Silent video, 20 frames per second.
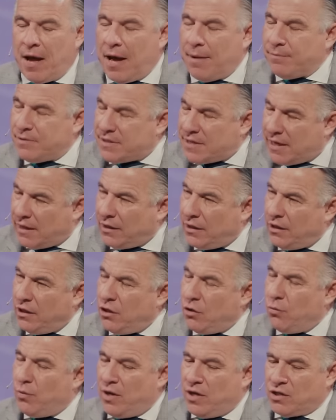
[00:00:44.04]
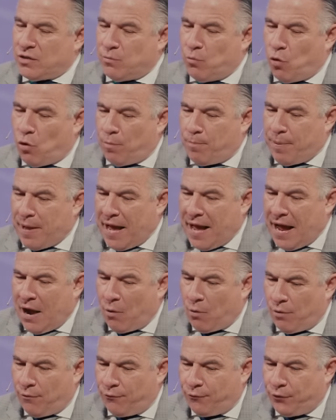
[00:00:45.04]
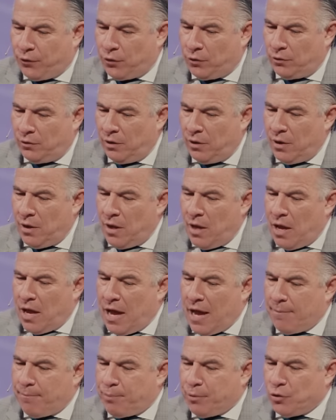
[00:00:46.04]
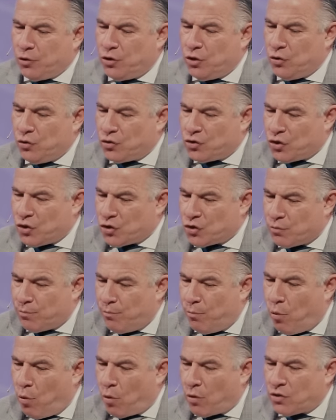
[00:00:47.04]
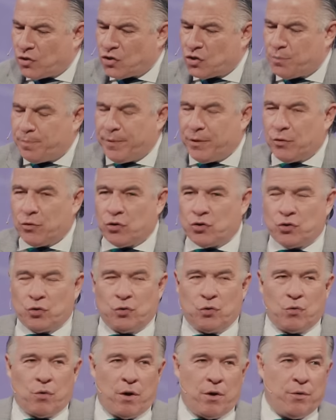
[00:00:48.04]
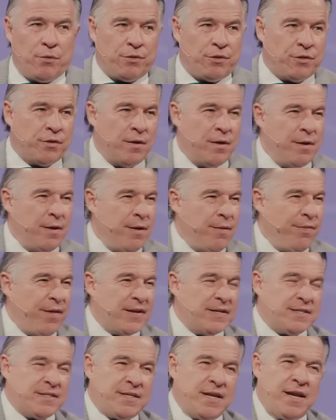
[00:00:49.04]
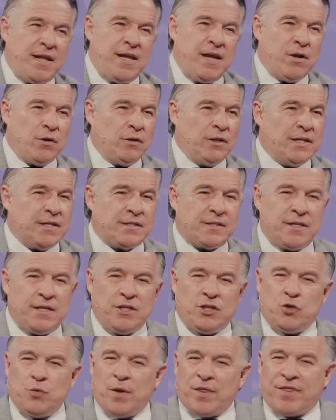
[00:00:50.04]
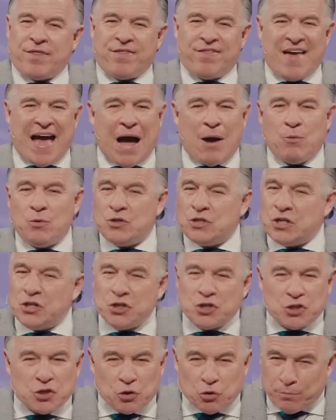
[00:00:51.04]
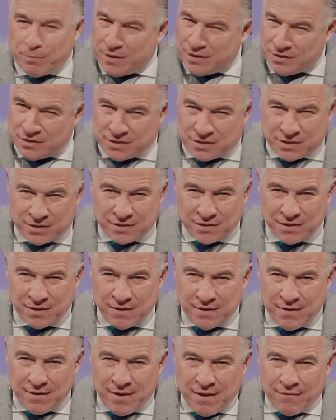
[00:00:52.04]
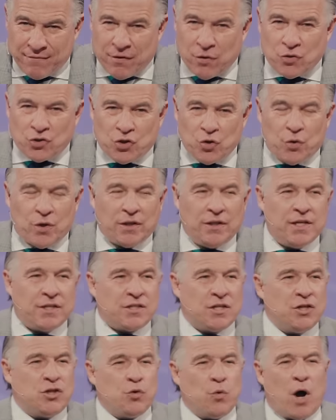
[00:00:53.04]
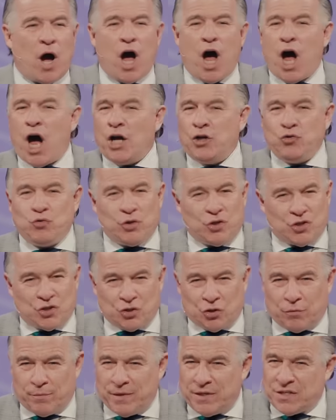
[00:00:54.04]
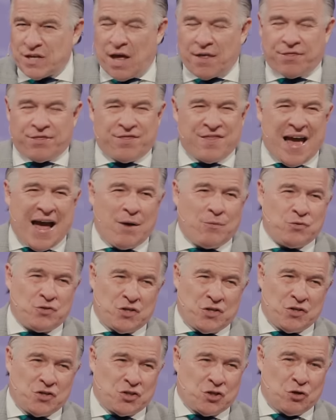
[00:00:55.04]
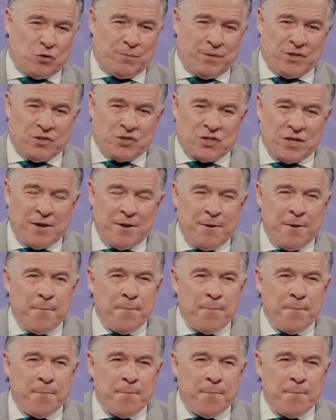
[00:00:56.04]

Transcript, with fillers: I'm telling you, is more powerful and produces more spiritual growth than sitting here listening to a thousand sermons. Folks, you can listen to a hundred sermons, a thousand sermons,